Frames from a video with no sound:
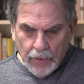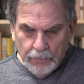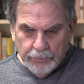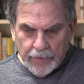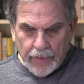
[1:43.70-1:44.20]

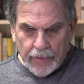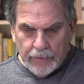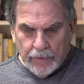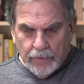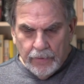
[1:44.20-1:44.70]

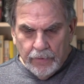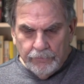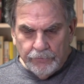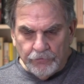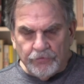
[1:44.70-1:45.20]
but
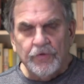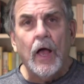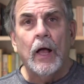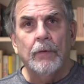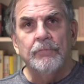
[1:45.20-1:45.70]
for
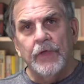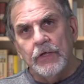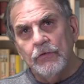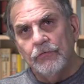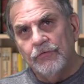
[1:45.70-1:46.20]
some, they
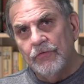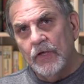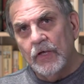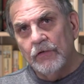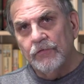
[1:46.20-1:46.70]
use
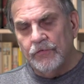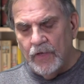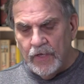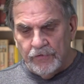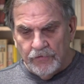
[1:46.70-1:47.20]
this
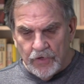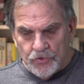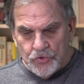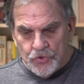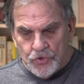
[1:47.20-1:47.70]
as a
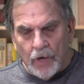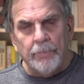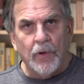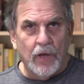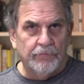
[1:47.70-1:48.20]

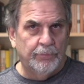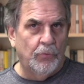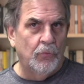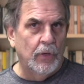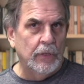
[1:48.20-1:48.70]
jump-off
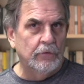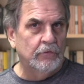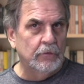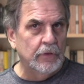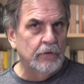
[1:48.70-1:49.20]
point
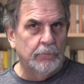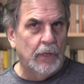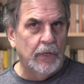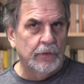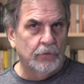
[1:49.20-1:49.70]
to leave
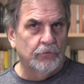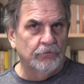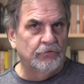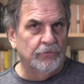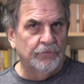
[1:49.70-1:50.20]
behind the
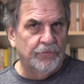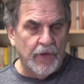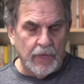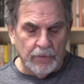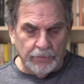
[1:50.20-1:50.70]
Christian
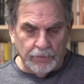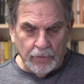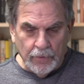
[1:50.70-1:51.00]
faith.